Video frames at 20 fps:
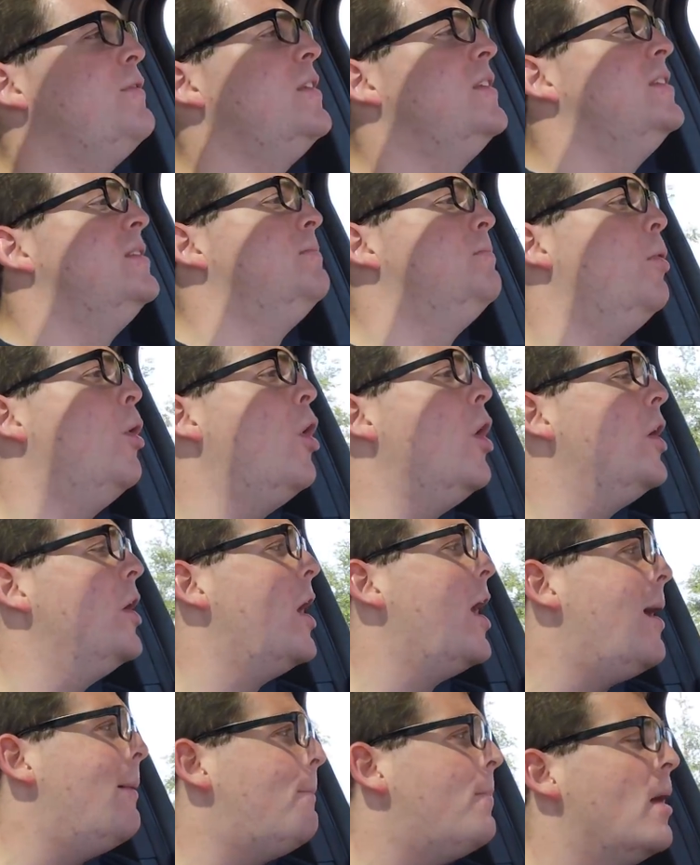to put
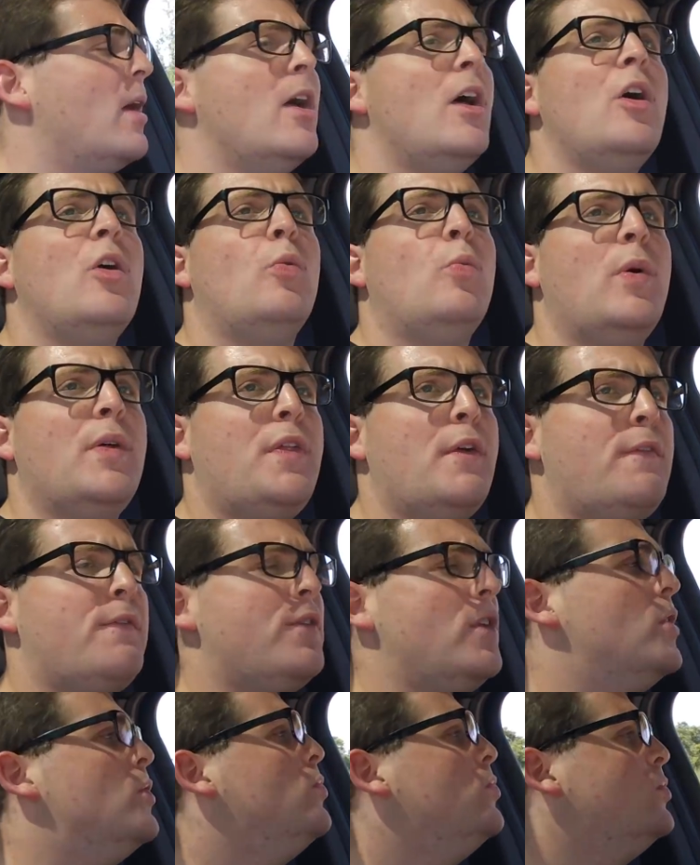up with a
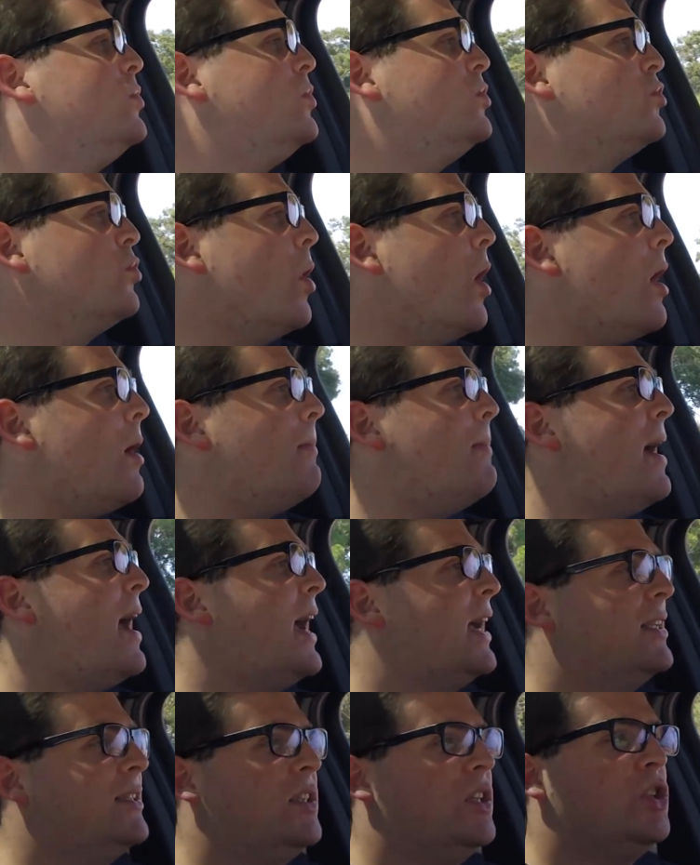few
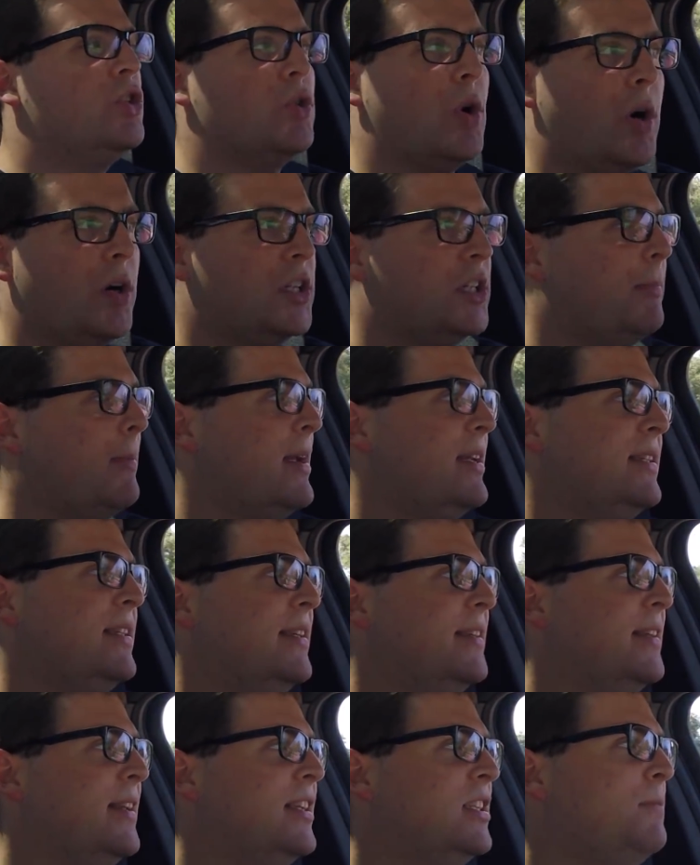drawbacks. The trunk space
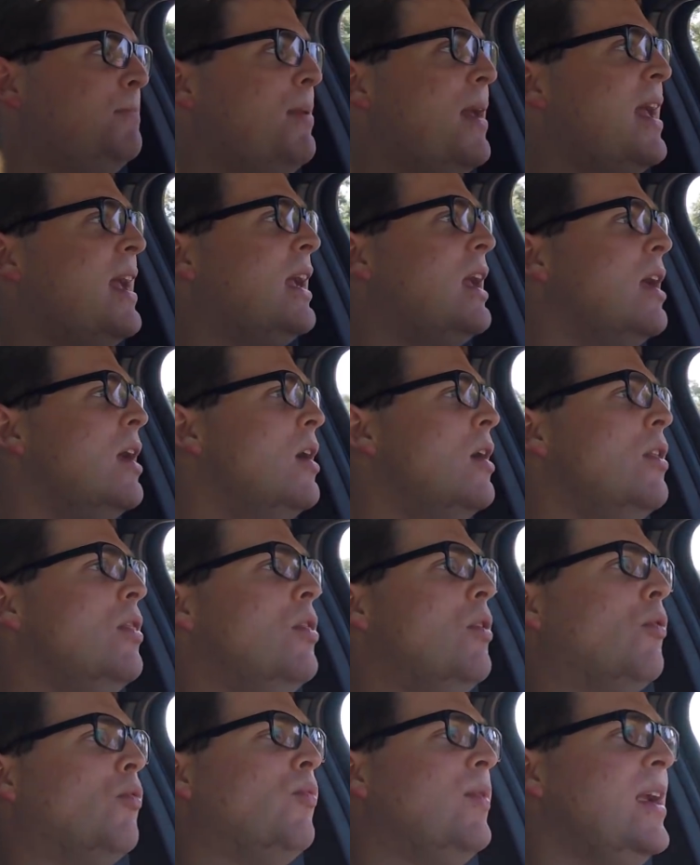isn't as big,
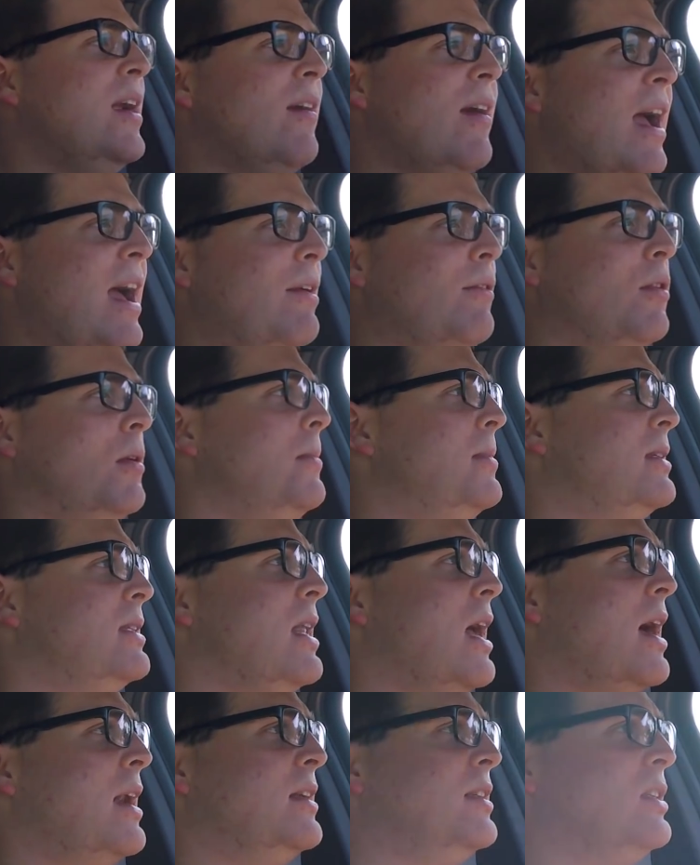the rear headroom is
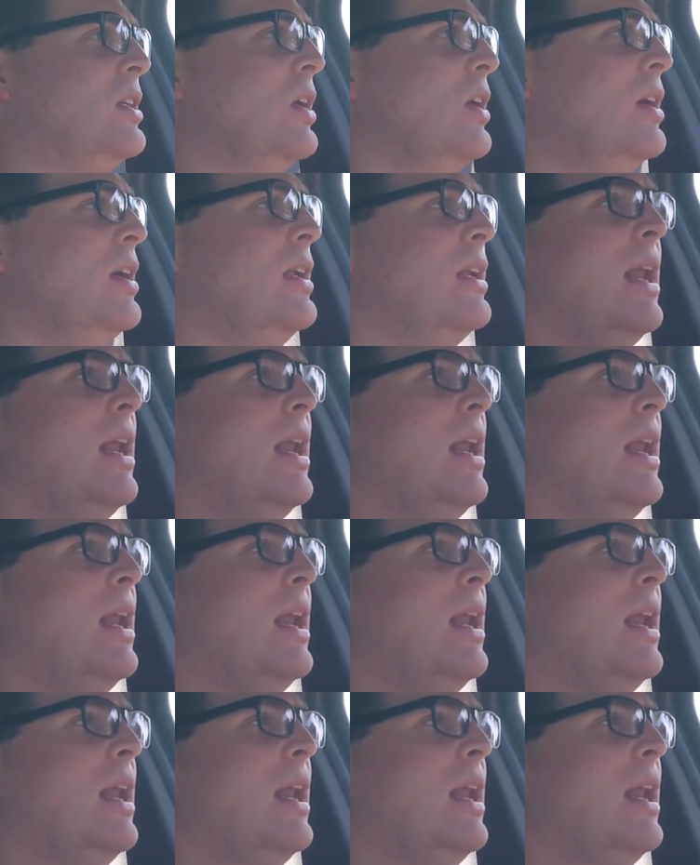not as good,